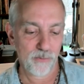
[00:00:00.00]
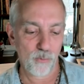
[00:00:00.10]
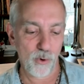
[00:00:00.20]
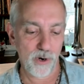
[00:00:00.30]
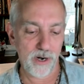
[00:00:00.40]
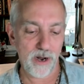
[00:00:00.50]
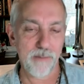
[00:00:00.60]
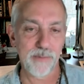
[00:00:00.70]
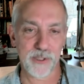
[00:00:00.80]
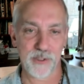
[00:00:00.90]
were
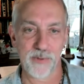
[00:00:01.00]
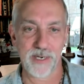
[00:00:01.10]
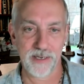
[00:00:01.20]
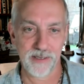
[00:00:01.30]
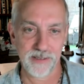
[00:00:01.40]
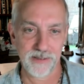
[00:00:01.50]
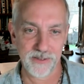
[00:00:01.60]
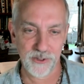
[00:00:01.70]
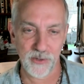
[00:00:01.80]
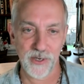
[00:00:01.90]
accomplished by the
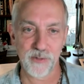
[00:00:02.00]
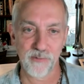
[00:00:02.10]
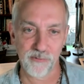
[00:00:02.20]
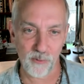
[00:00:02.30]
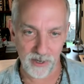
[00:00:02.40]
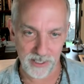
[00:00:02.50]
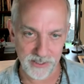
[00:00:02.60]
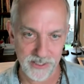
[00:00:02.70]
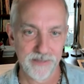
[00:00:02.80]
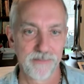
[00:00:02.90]
generation before us.